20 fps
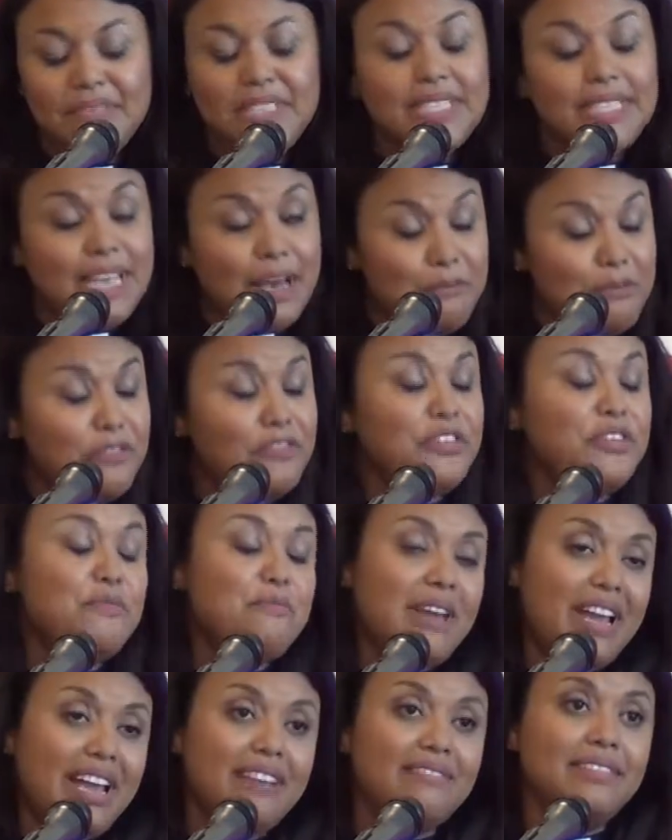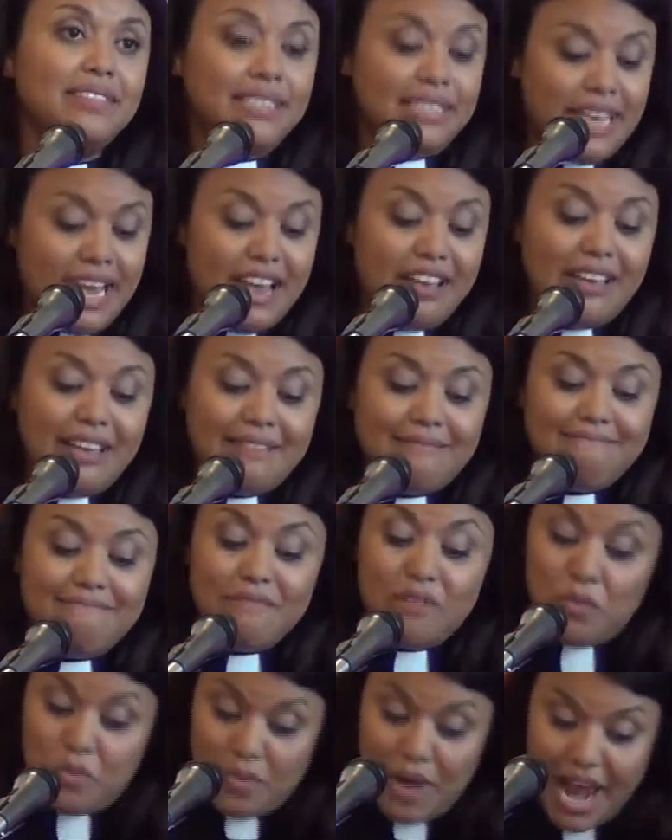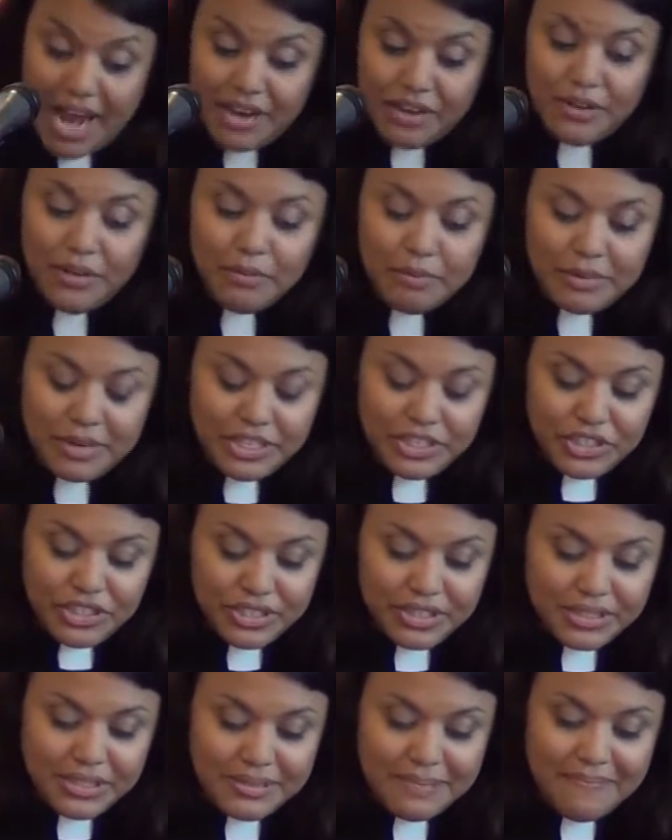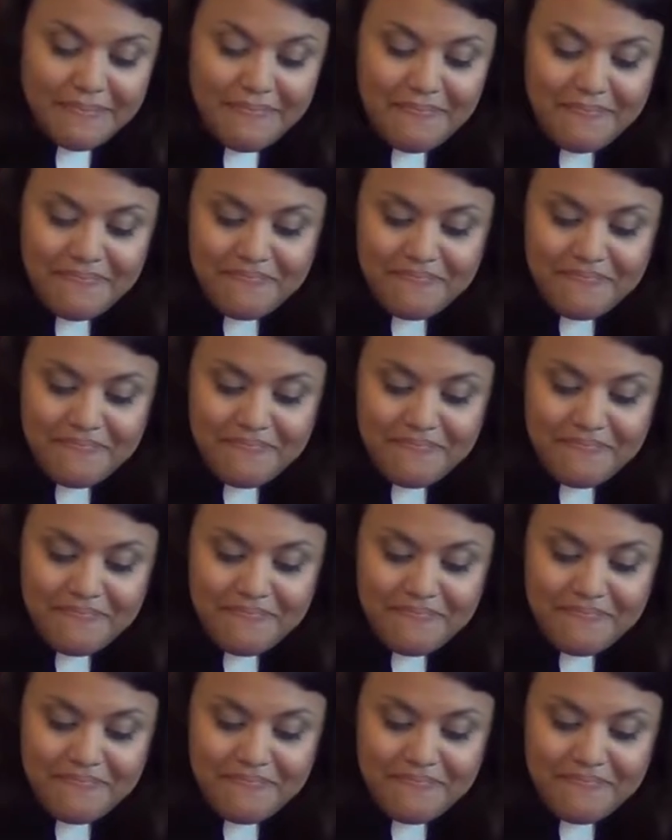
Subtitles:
Some of you may even say radical preachers.